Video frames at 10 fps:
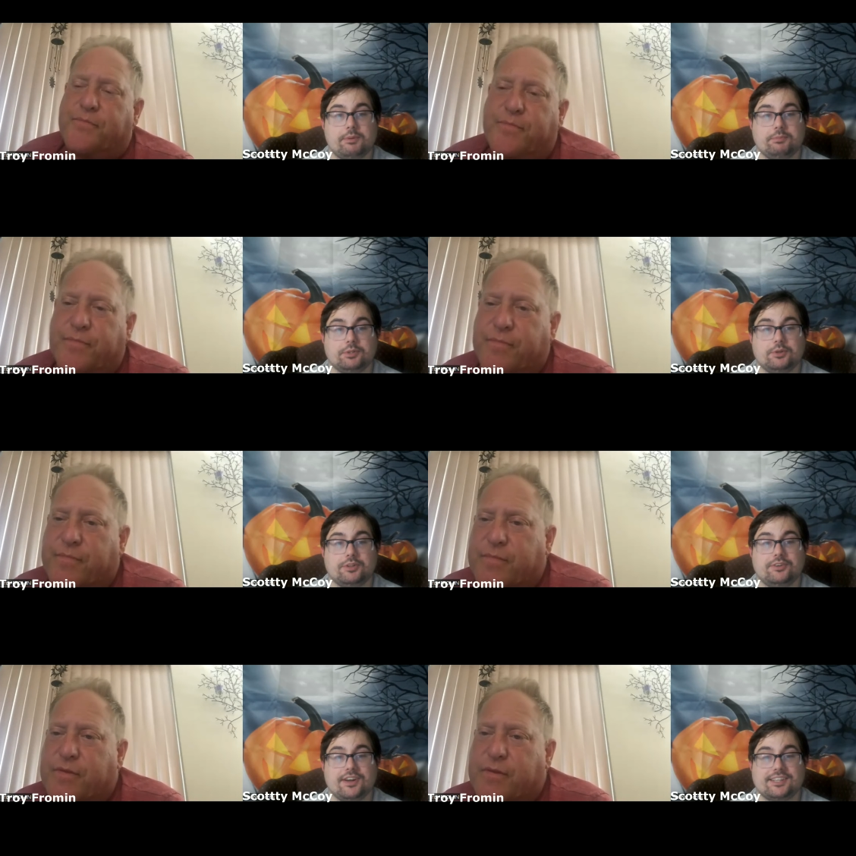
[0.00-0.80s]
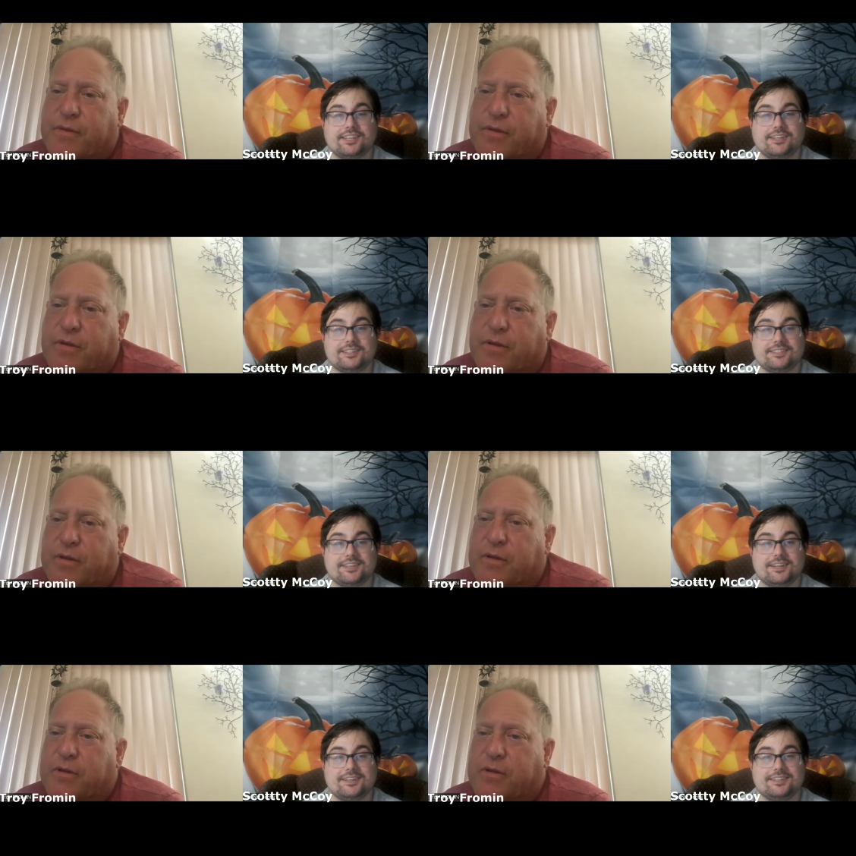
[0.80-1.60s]
Speaker 1: people to do the directing because
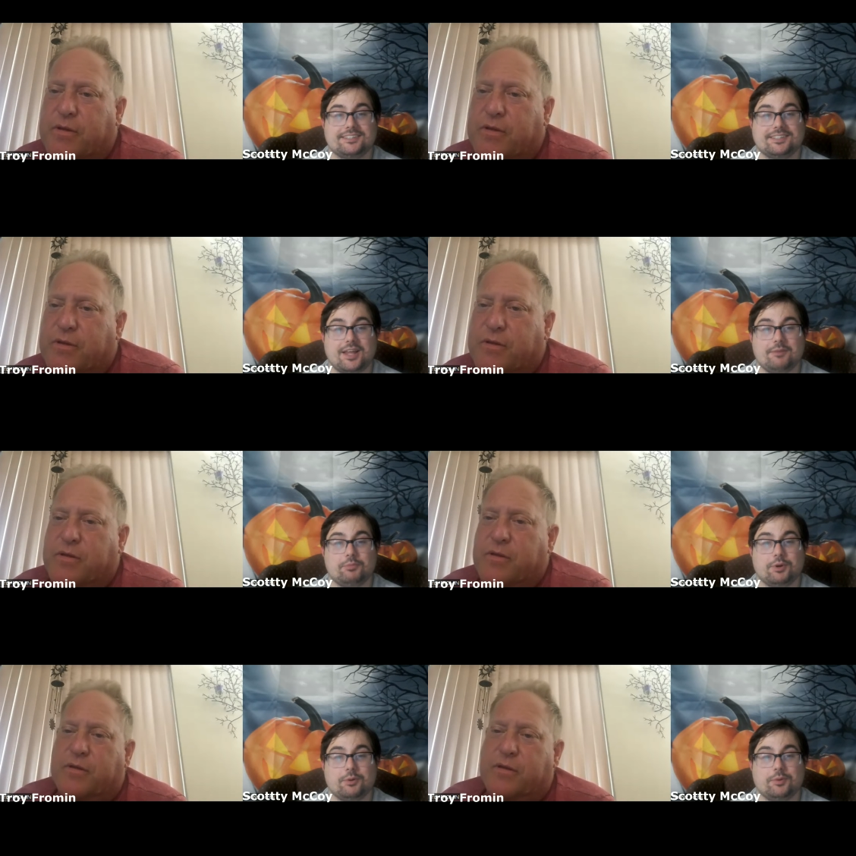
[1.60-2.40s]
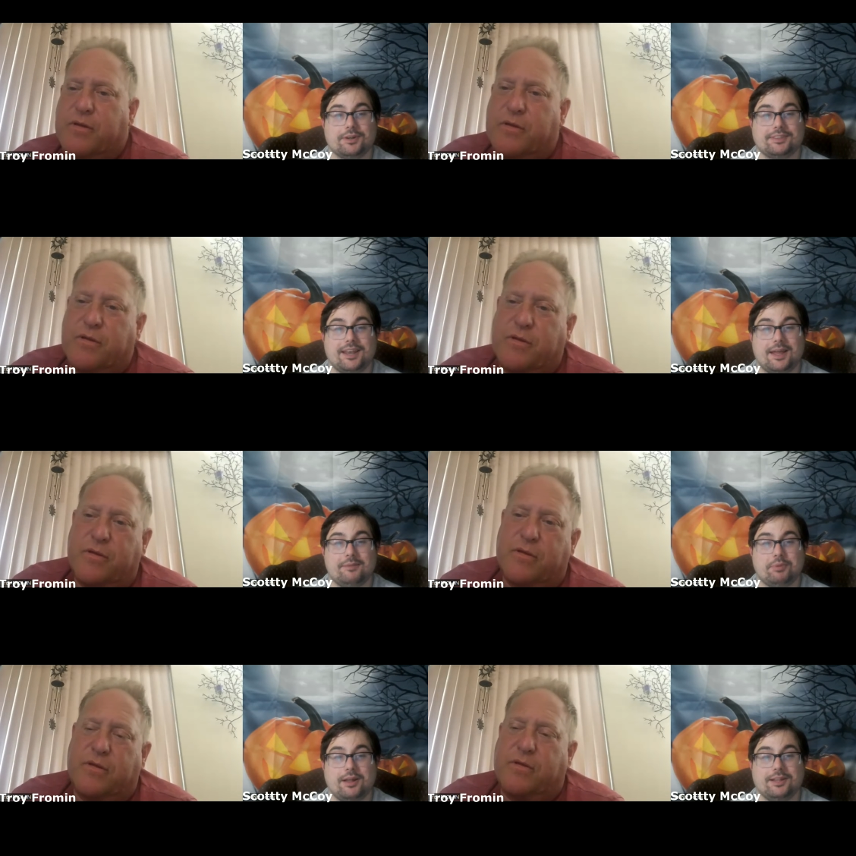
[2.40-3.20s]
it's a lot more work than
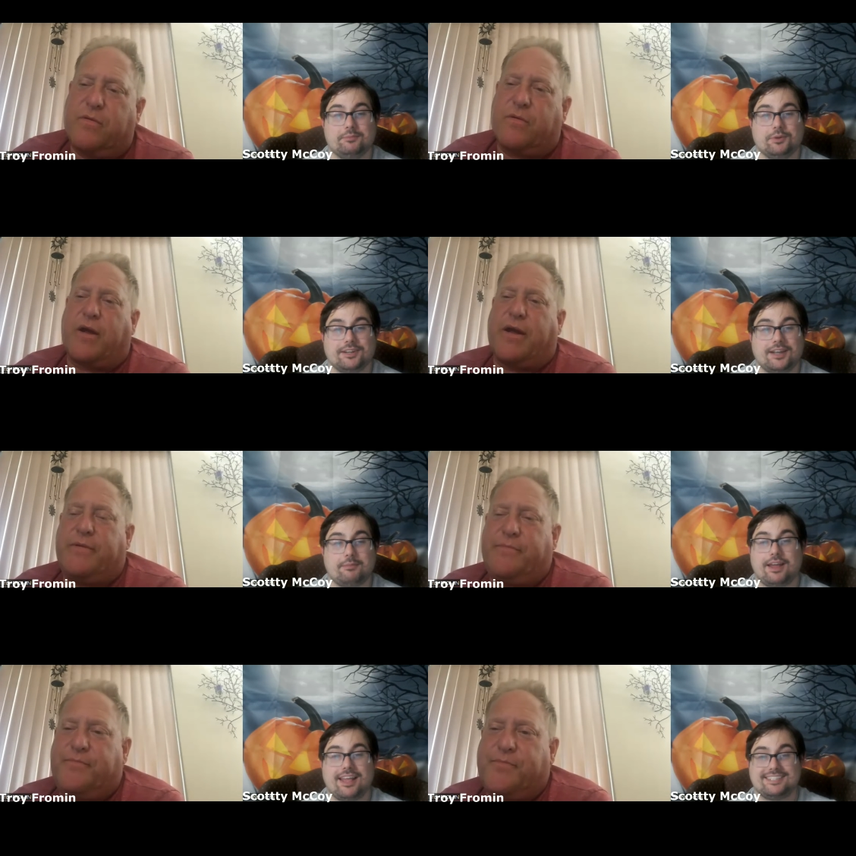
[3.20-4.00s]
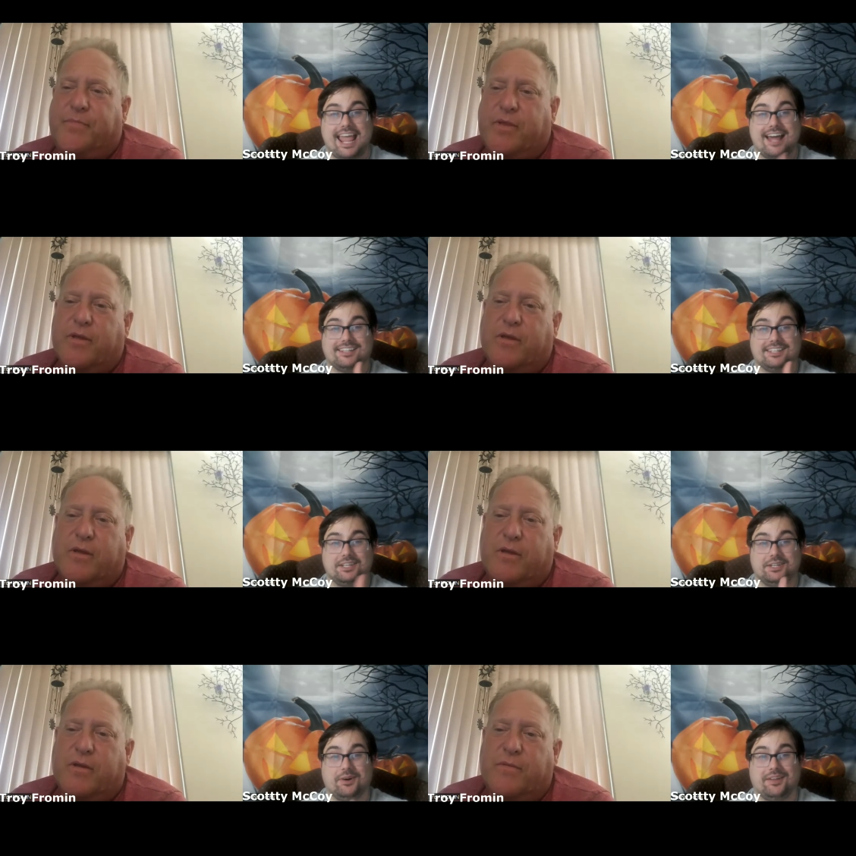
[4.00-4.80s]
I'm probably
Speaker 2: more talented to
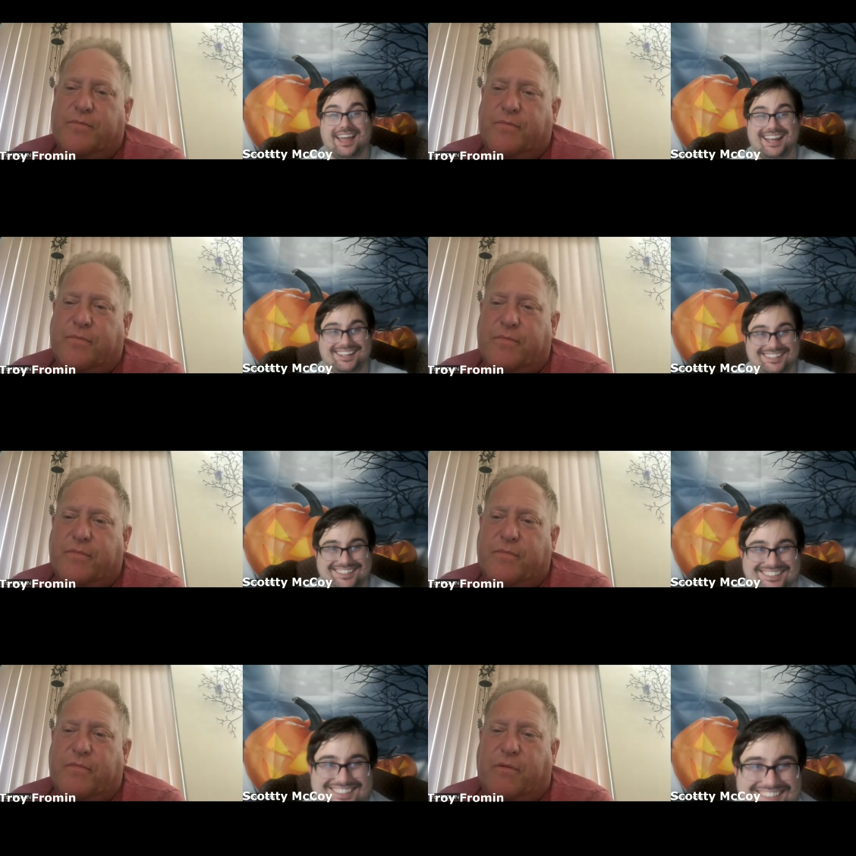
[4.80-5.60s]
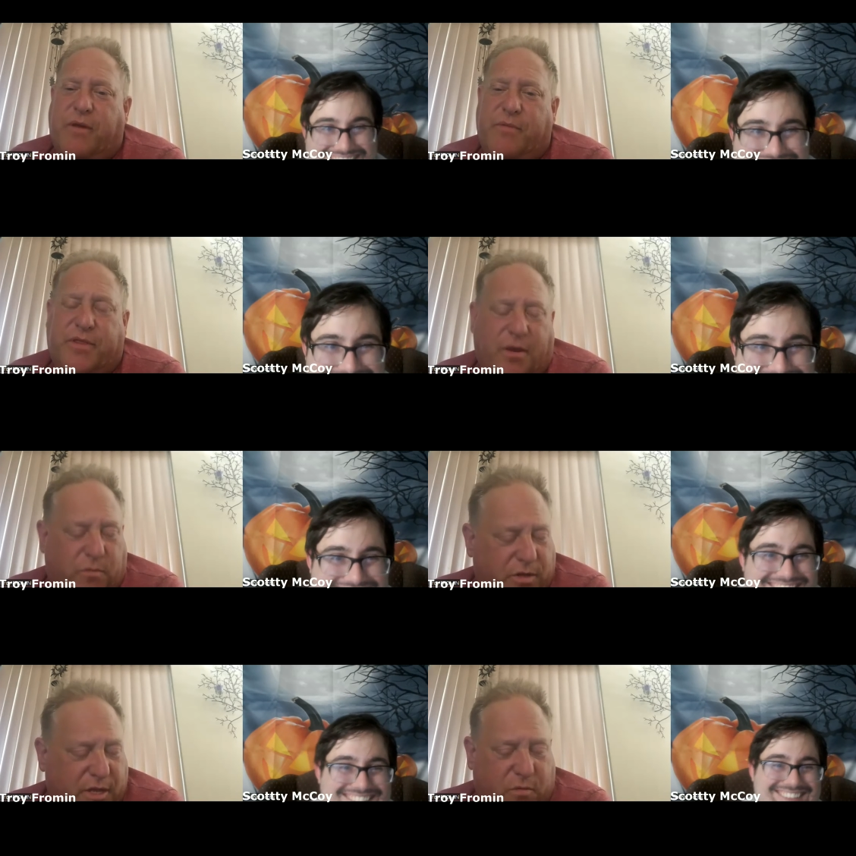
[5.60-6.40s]
do all that. Well, maybe then
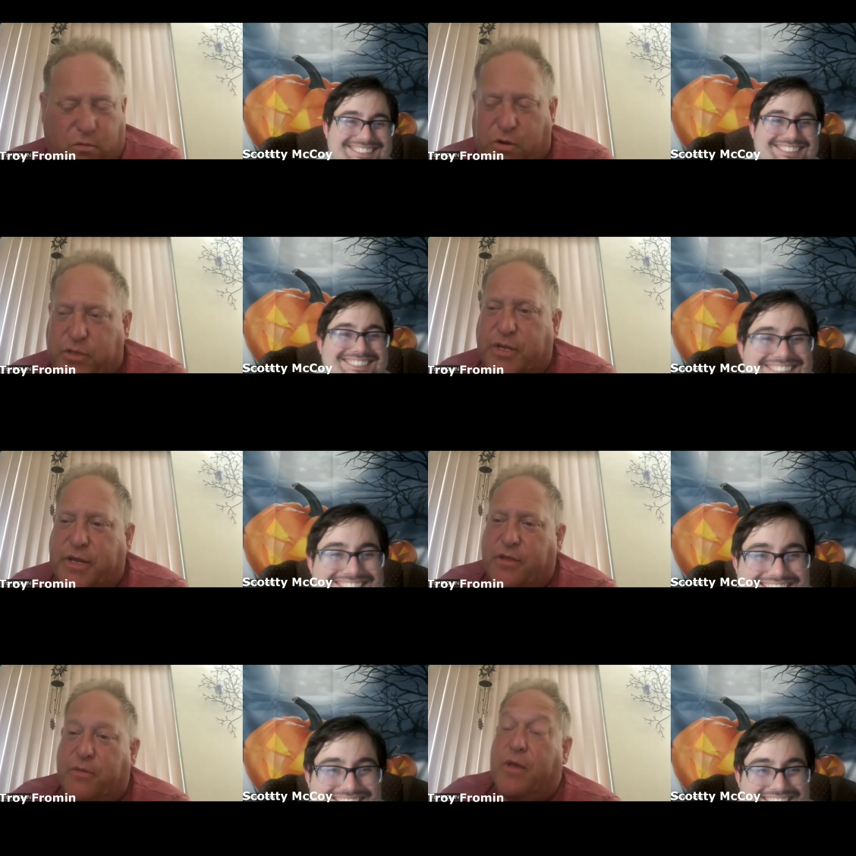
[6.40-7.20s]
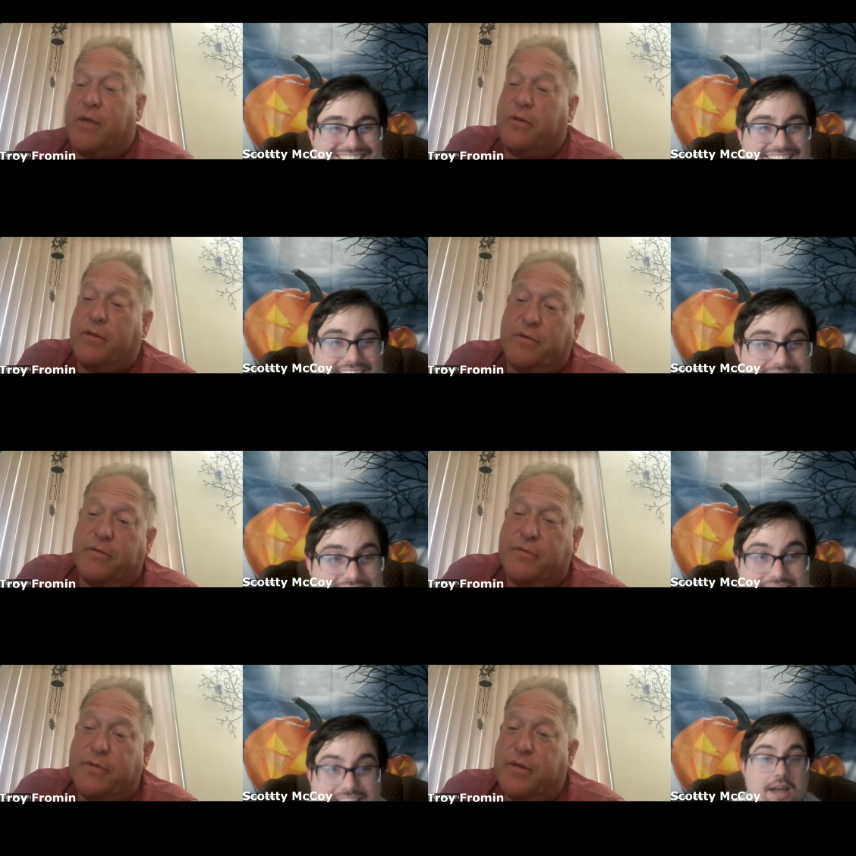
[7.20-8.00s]
one day we'll work together, maybe.
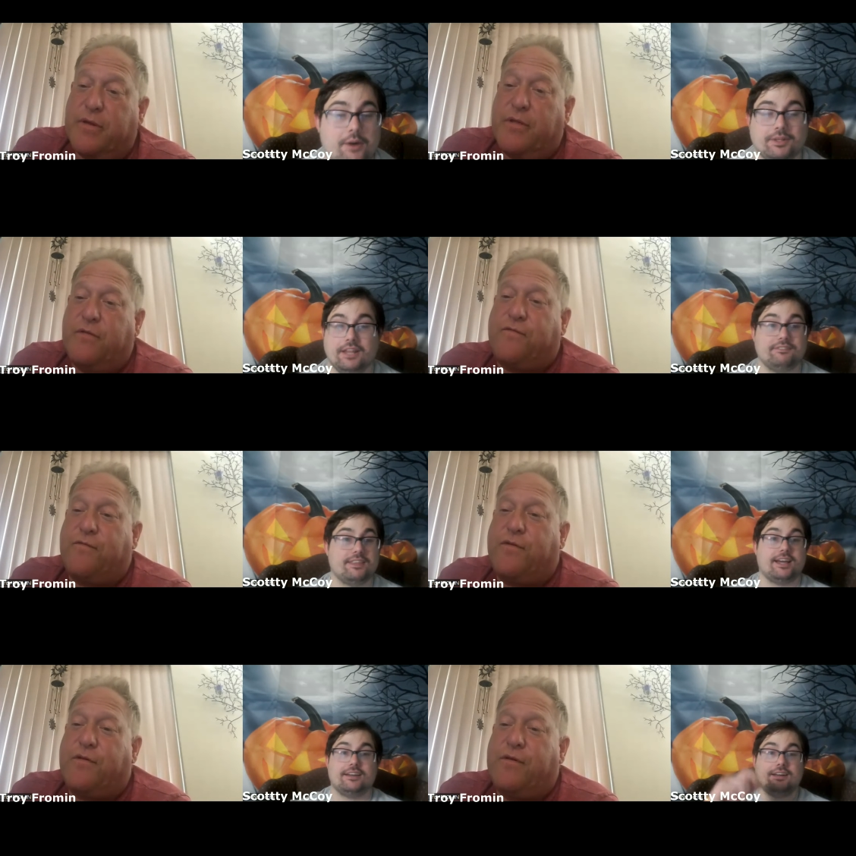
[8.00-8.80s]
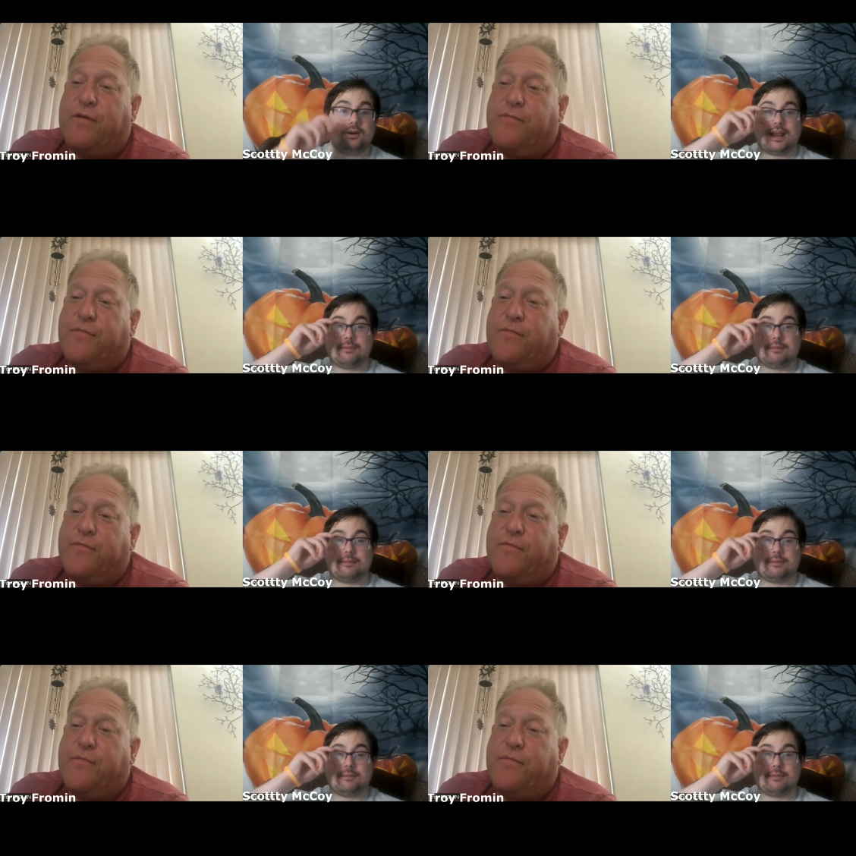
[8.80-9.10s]
Speaker 1: Yeah, I would love that. I would